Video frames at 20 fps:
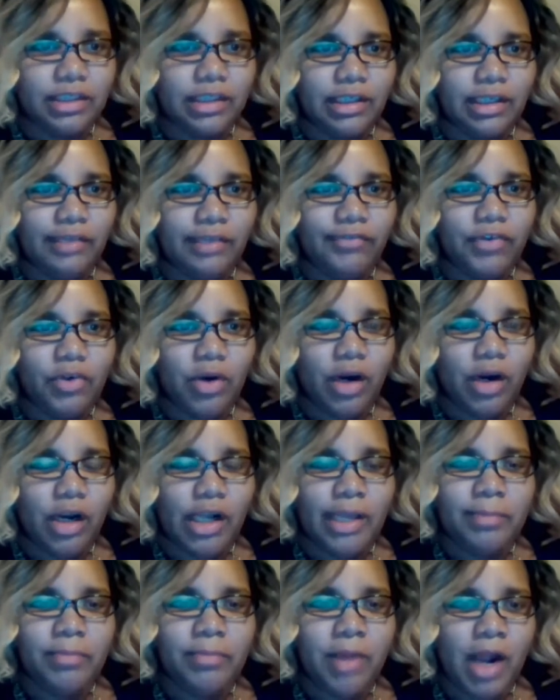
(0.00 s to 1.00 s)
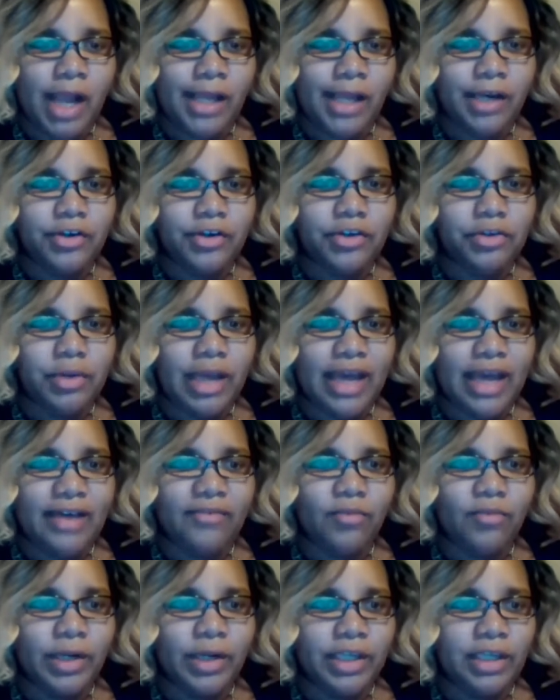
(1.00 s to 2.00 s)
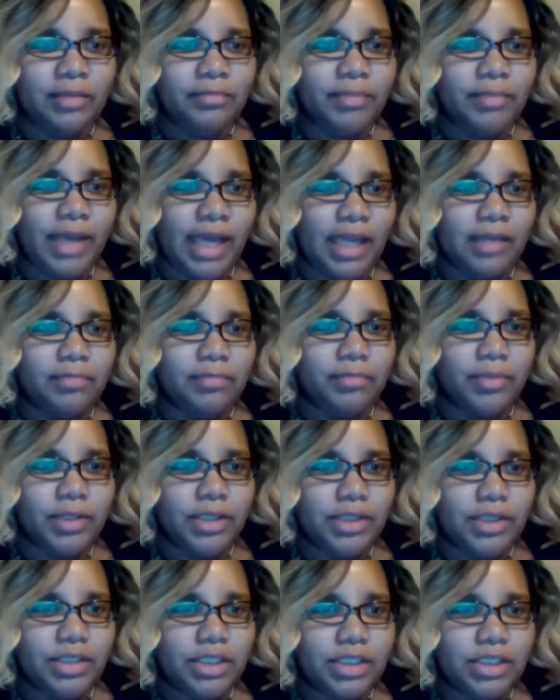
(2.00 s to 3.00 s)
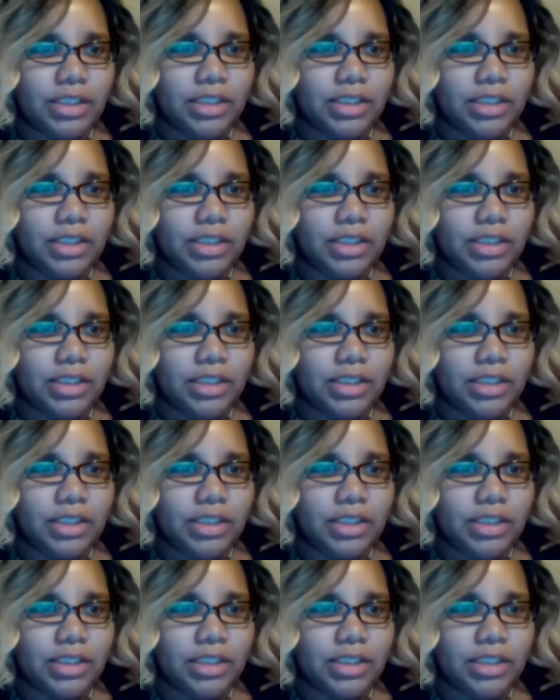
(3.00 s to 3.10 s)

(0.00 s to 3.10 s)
If you are a minor, do you have working papers?